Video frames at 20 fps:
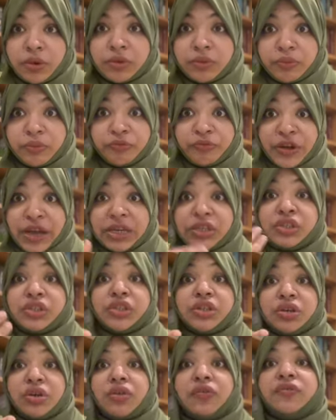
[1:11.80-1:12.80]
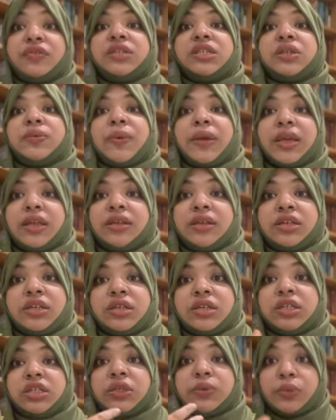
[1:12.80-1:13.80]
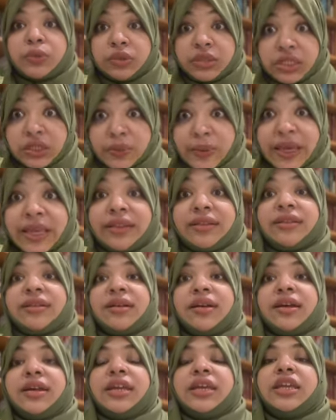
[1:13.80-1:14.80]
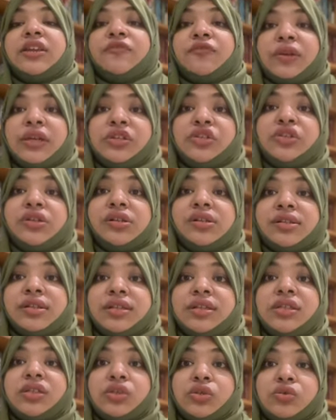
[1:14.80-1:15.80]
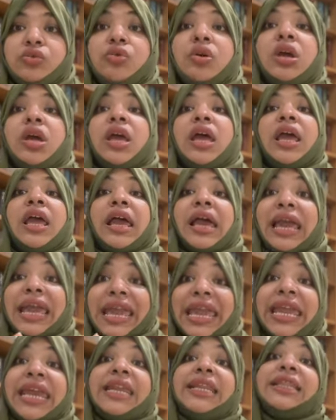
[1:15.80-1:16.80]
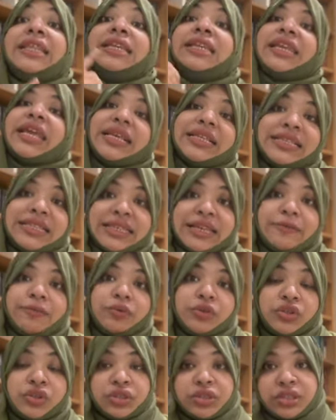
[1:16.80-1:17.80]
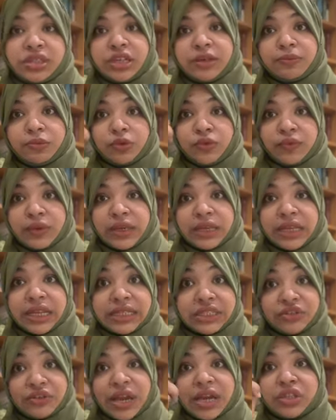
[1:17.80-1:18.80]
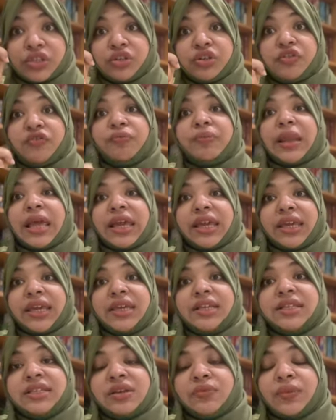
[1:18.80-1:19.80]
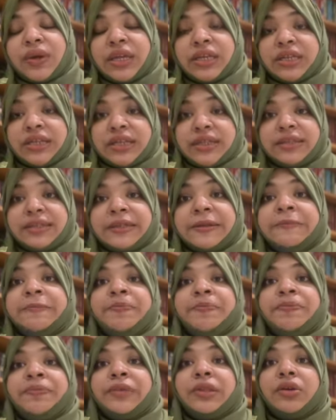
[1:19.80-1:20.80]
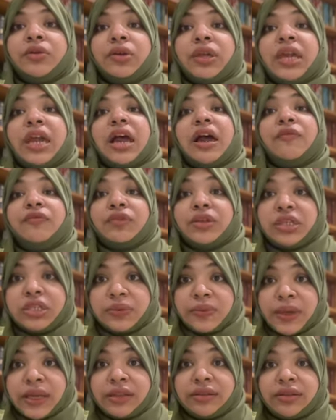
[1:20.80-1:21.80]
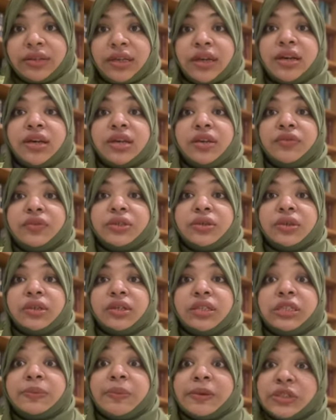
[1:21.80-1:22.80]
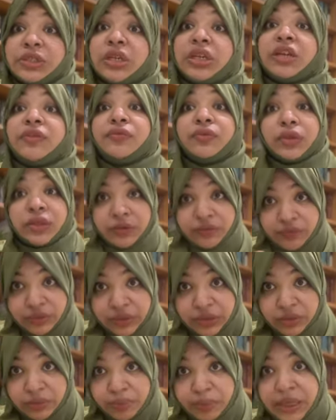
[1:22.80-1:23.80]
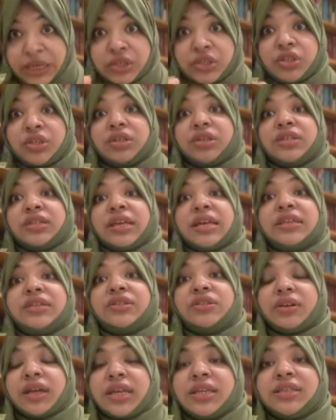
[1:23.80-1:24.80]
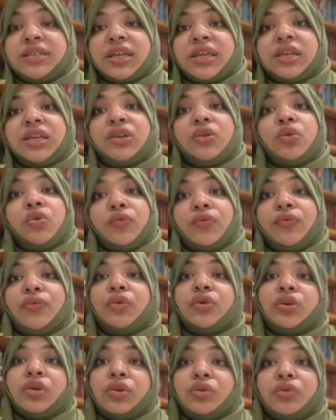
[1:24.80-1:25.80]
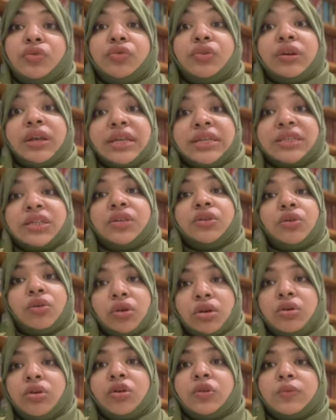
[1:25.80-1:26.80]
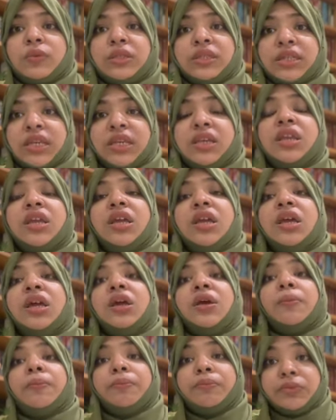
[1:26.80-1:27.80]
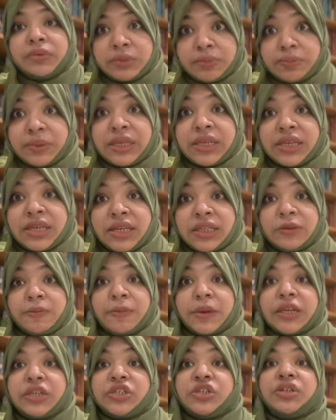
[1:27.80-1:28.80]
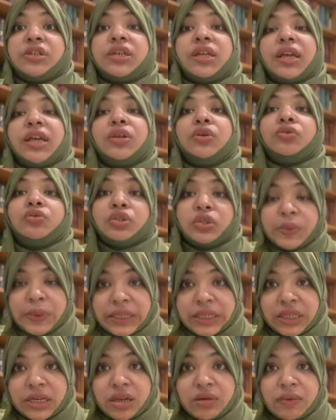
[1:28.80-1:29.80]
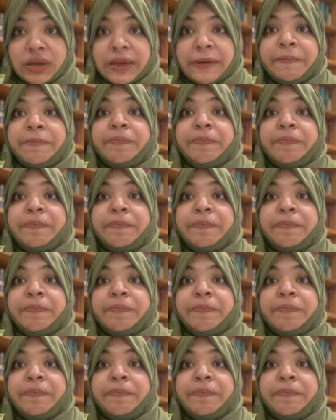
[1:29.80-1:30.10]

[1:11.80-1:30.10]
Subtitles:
function of Svedana in facials is to aid the next step, which is the extraction of blackheads and whiteheads. Okay, after Svedana, especially if the patient has dry skin, go for dry skin or normal skin. Be near the patient and do Svedana well.